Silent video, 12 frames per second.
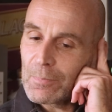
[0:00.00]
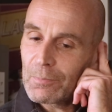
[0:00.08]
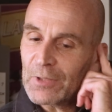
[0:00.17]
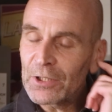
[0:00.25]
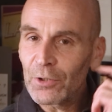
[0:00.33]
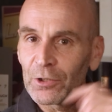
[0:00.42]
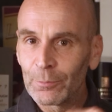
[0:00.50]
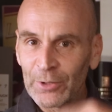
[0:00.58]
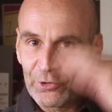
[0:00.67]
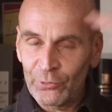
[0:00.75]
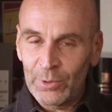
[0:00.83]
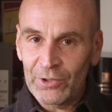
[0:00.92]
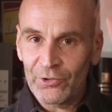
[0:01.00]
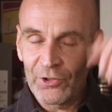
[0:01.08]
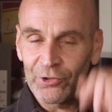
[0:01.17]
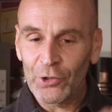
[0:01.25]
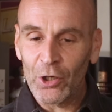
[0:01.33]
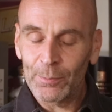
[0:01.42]
Then you got a little bit of sweetness in
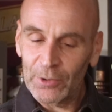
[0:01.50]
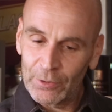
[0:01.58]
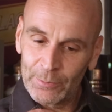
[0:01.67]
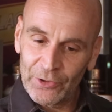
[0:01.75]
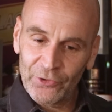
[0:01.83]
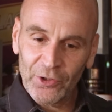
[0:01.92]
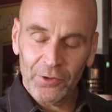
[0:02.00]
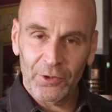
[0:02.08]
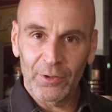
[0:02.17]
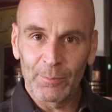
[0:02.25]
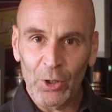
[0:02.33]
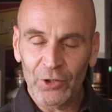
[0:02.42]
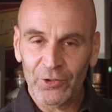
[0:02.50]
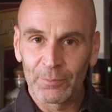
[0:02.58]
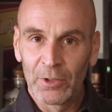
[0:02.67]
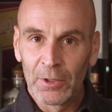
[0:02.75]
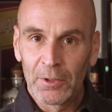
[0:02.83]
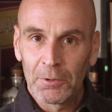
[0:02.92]
the top, a little bit of sour in the
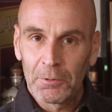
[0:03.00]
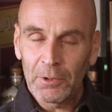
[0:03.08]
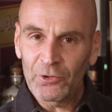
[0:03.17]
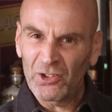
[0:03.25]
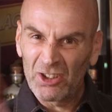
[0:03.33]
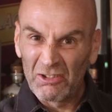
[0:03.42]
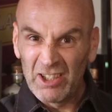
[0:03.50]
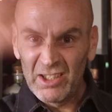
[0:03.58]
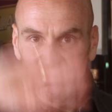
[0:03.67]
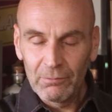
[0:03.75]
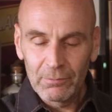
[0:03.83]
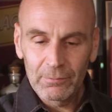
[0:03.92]
bottom, and just green.